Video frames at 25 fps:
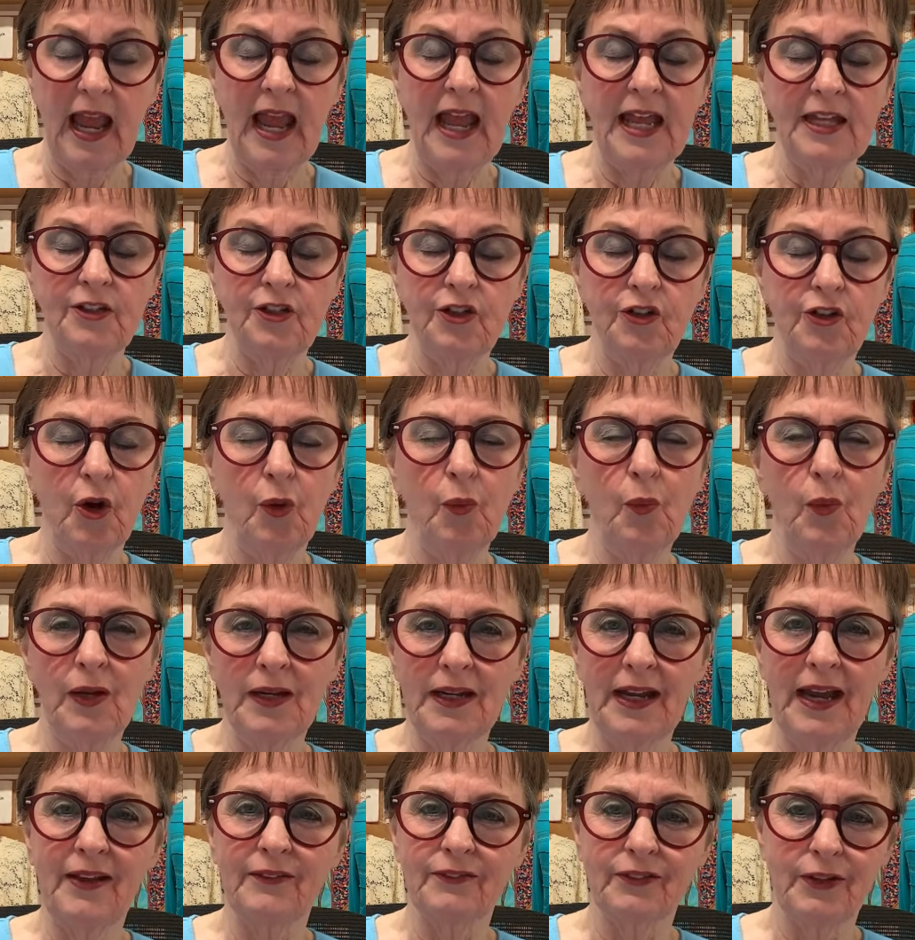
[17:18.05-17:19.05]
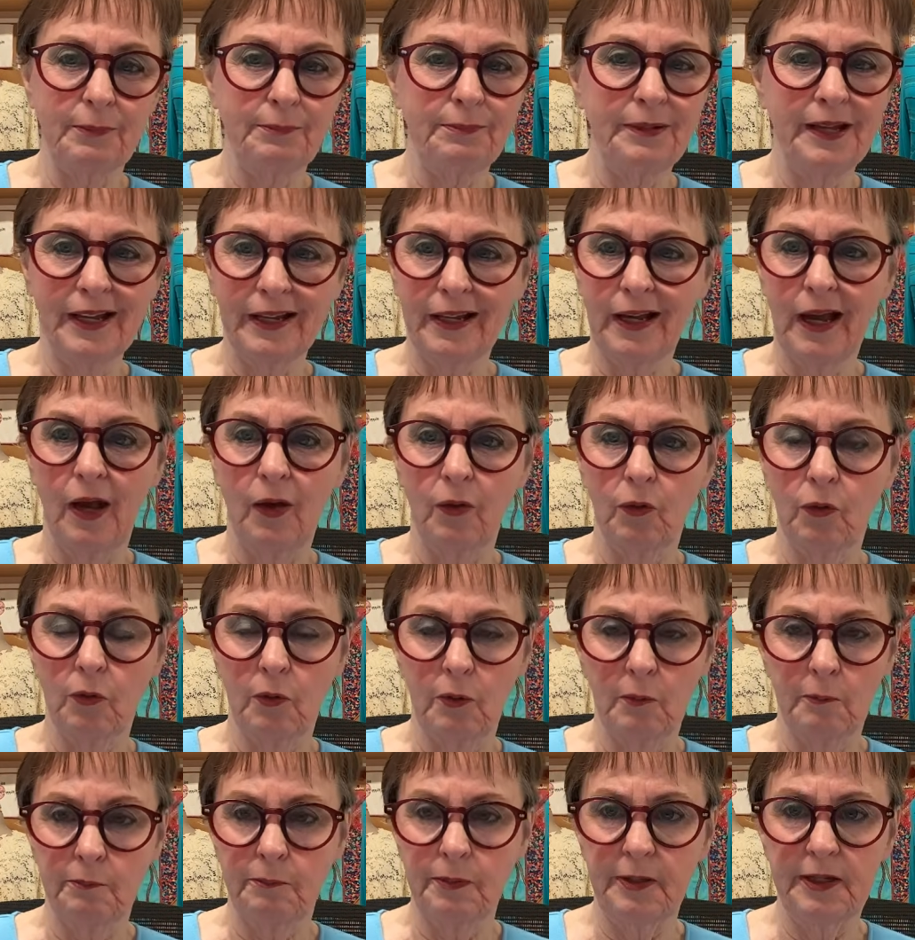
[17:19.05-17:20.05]
And you don't want to have to pick out
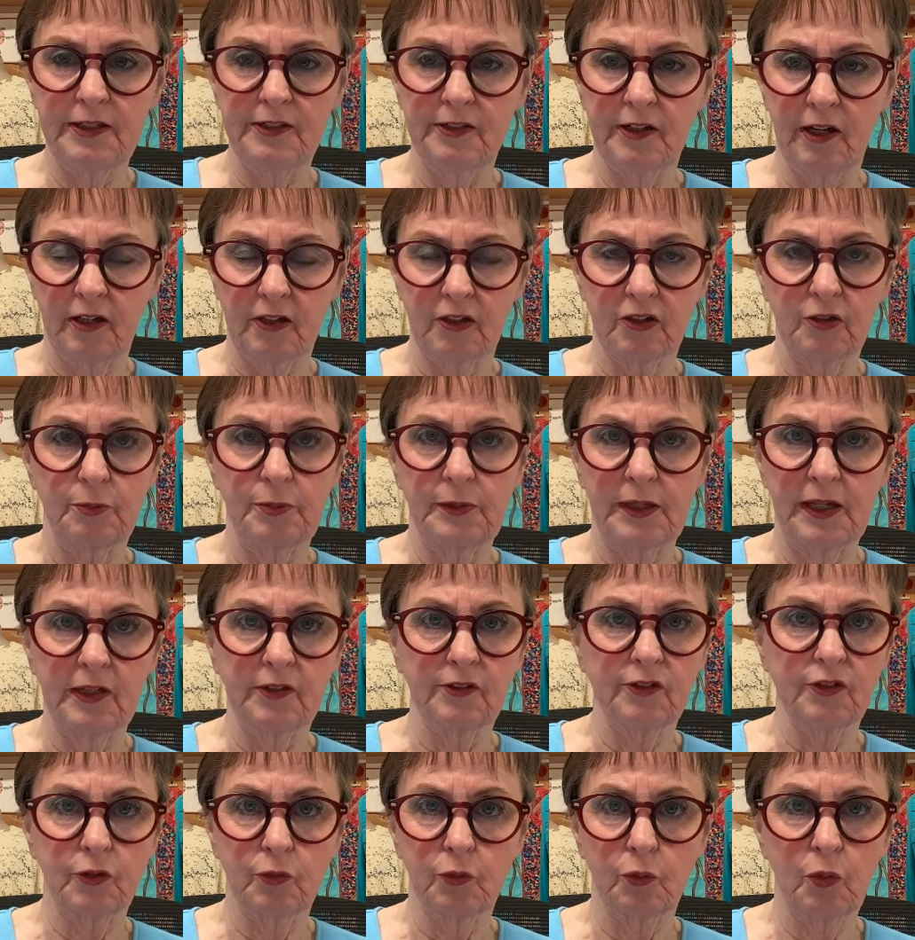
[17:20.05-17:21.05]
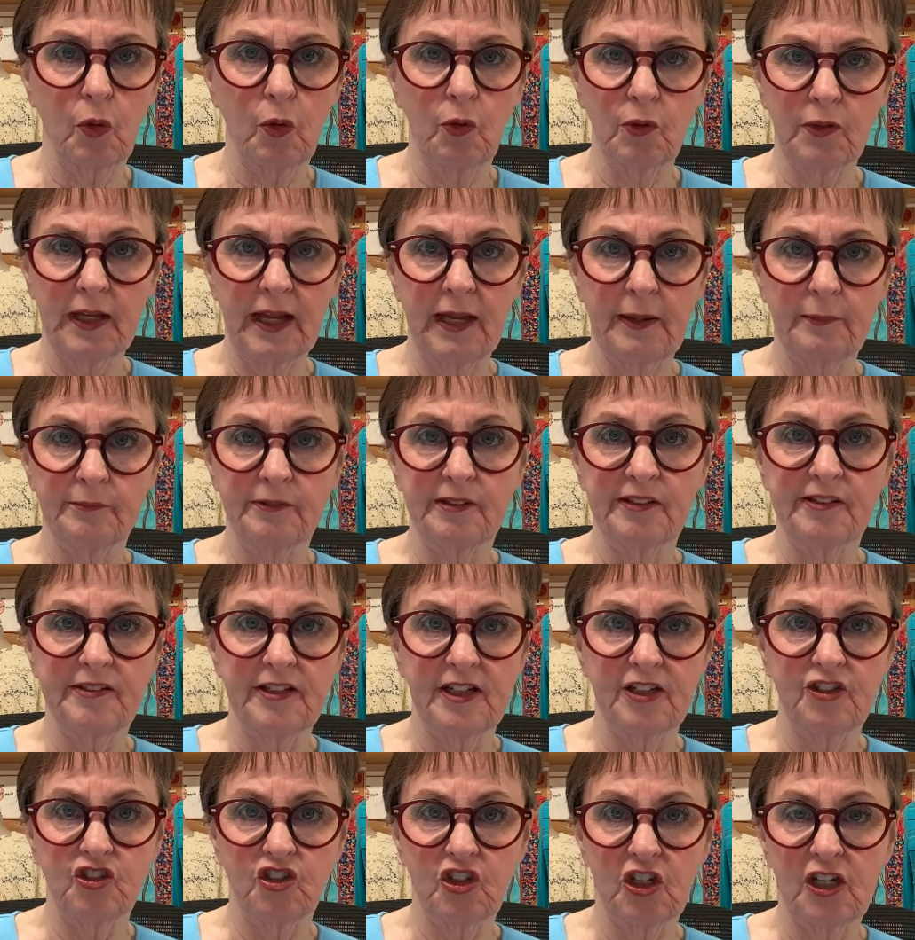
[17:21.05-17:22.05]
pintucks because the rolled hem
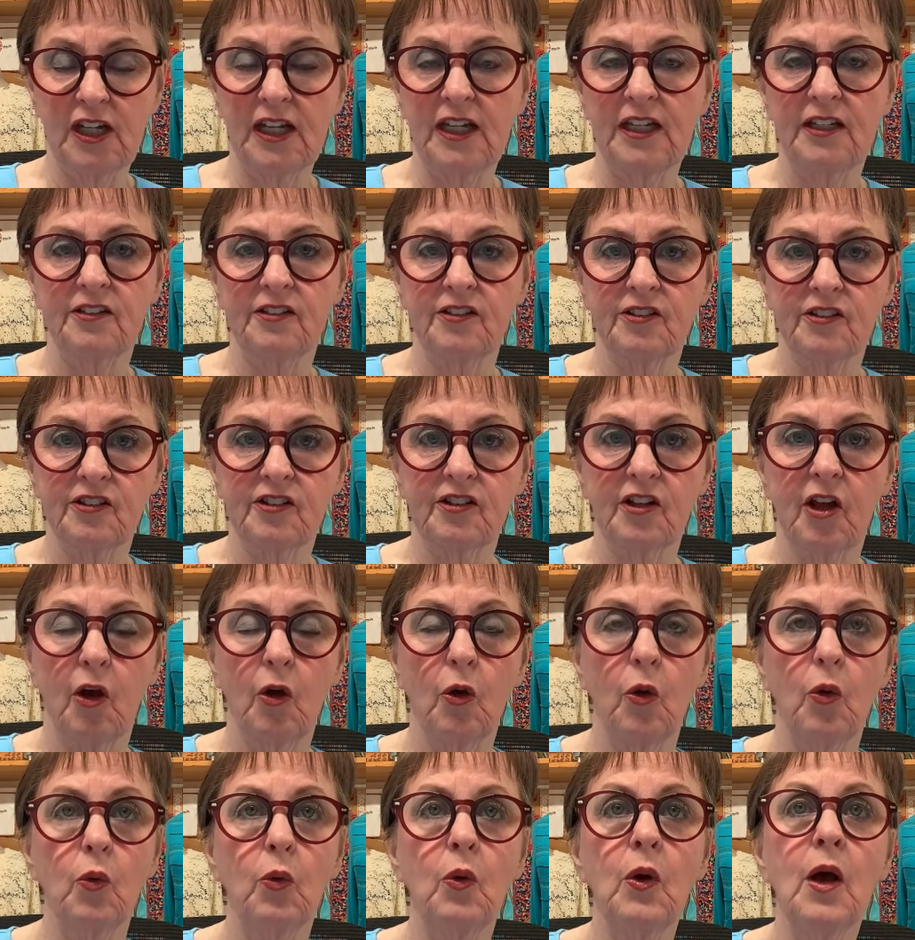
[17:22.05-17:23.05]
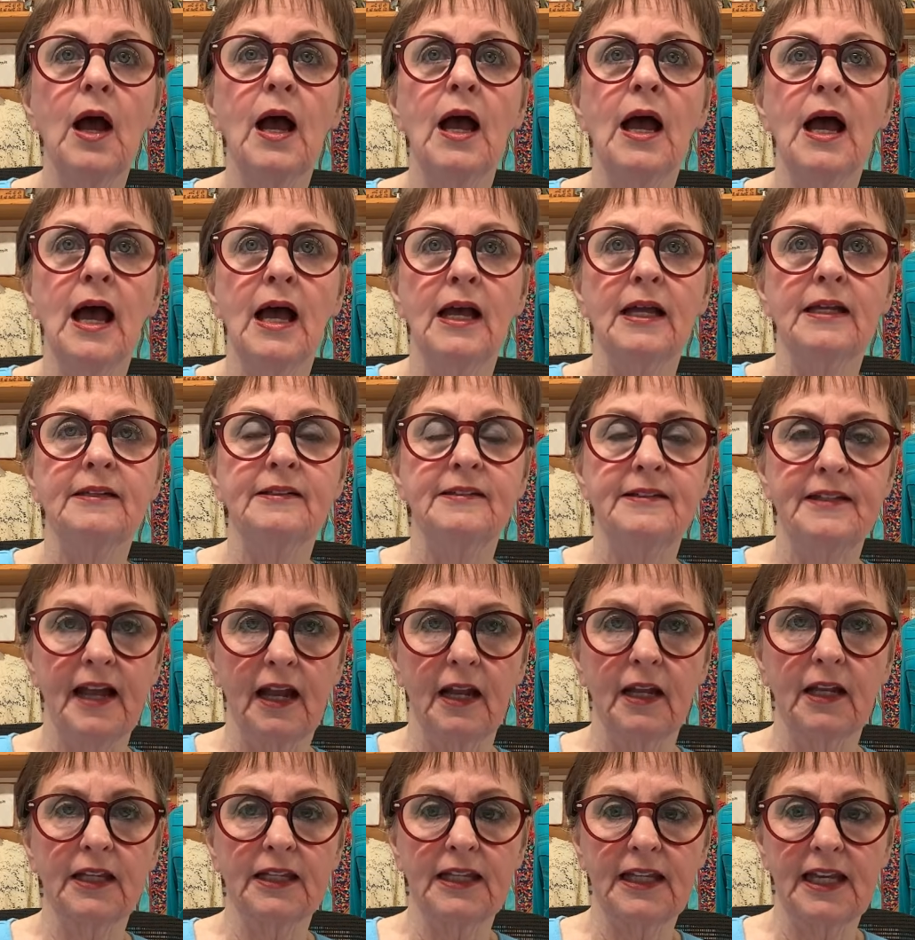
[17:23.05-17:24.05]
stitching is so
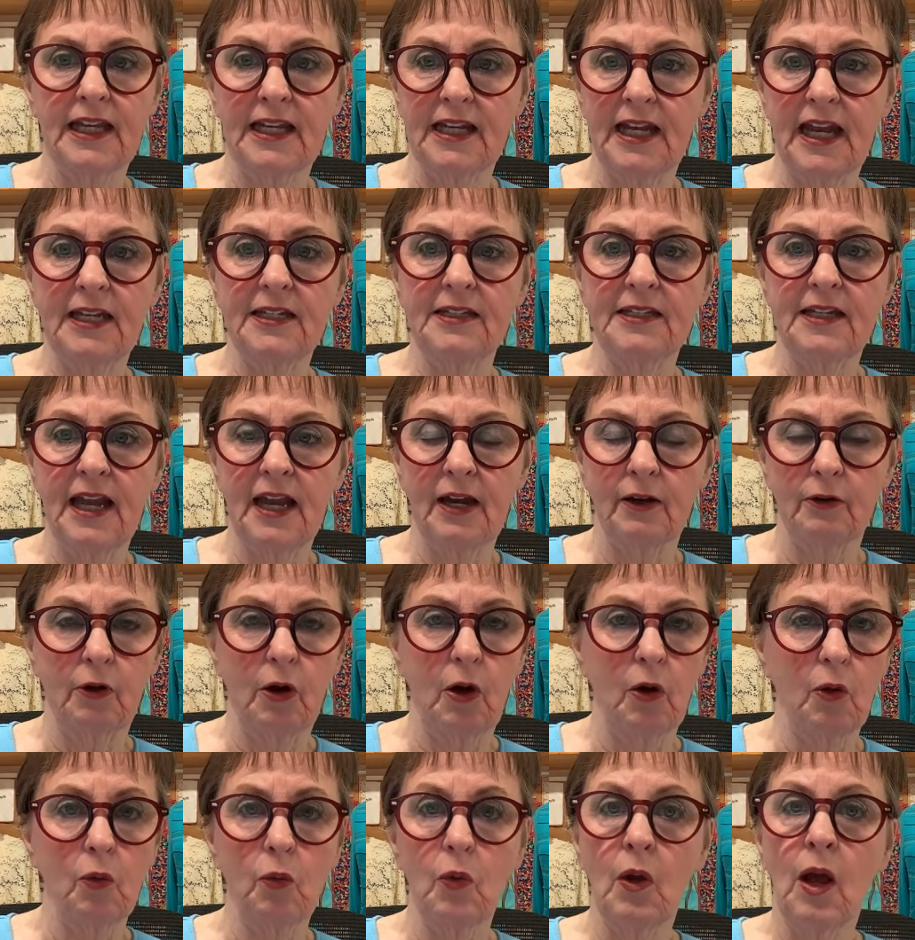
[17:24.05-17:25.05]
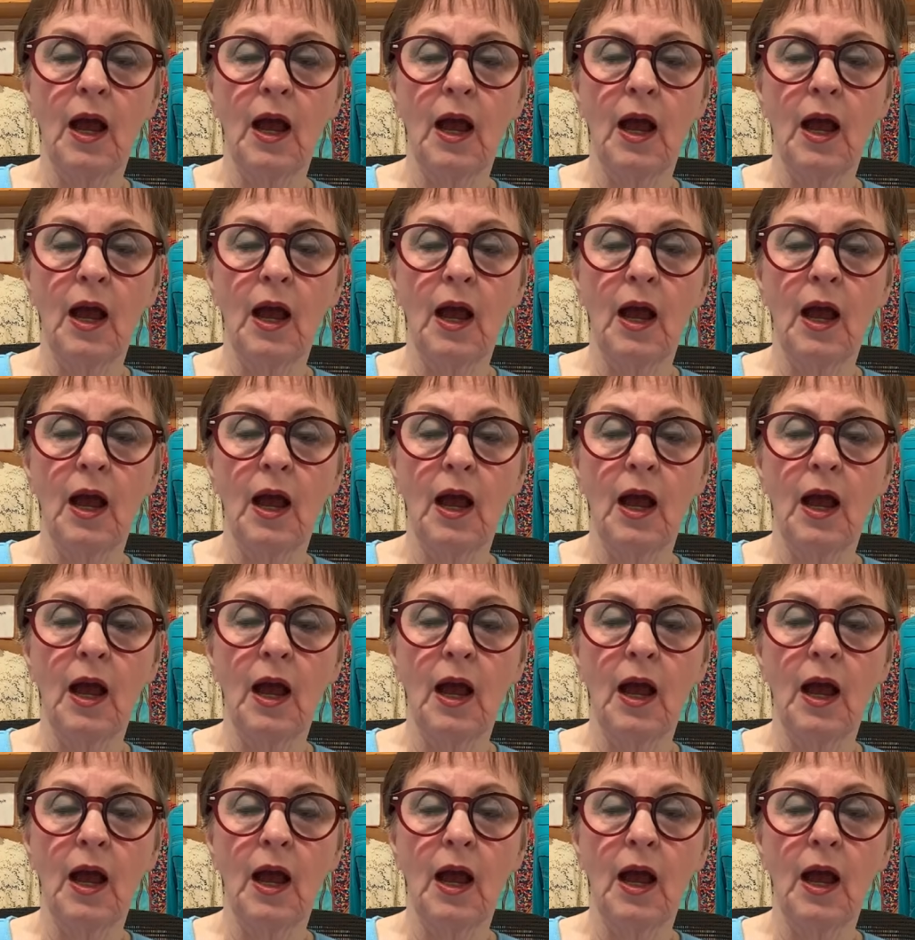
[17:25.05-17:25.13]
delicate and narrow.